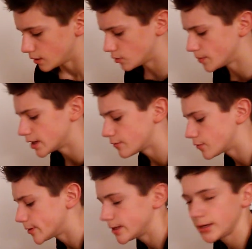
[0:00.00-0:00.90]
You might have
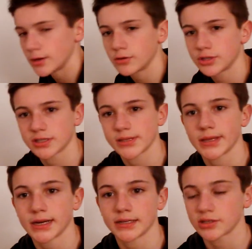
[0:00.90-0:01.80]
already noticed
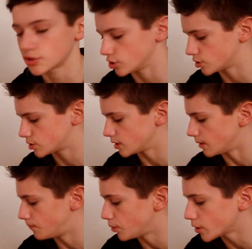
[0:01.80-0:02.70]
that it's just
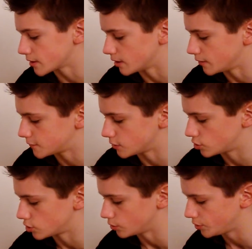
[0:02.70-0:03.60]
pocket knives I
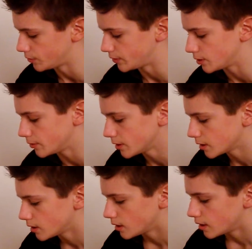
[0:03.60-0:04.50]
showed you here,
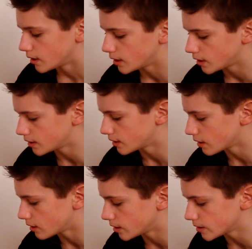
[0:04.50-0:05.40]

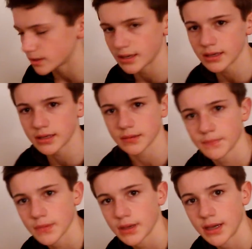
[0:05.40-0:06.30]
and I think
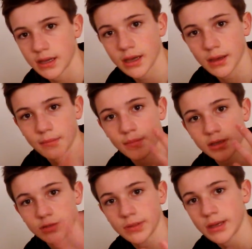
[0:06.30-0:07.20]

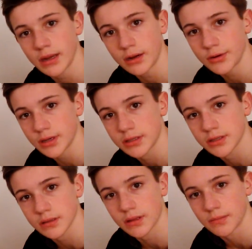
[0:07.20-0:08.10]
as a beginner it's
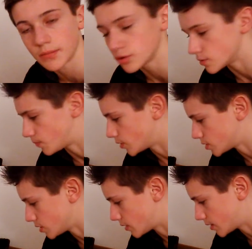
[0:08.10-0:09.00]
the most
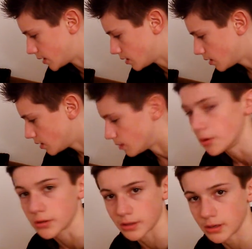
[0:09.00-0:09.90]
important thing
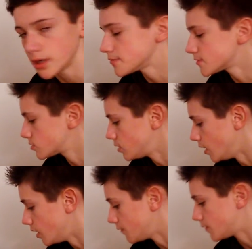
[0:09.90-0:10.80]
among the knives to
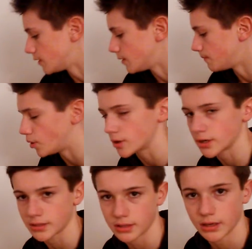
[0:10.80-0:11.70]
have a
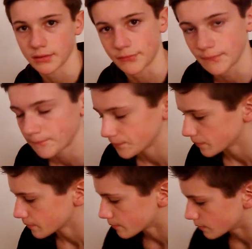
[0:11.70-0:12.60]
pocket
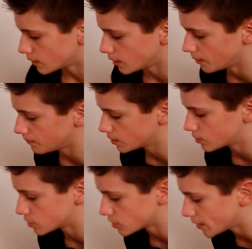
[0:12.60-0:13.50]
knife,
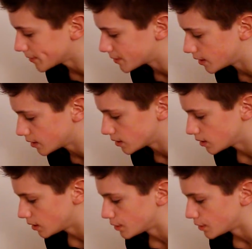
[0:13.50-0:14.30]
because I think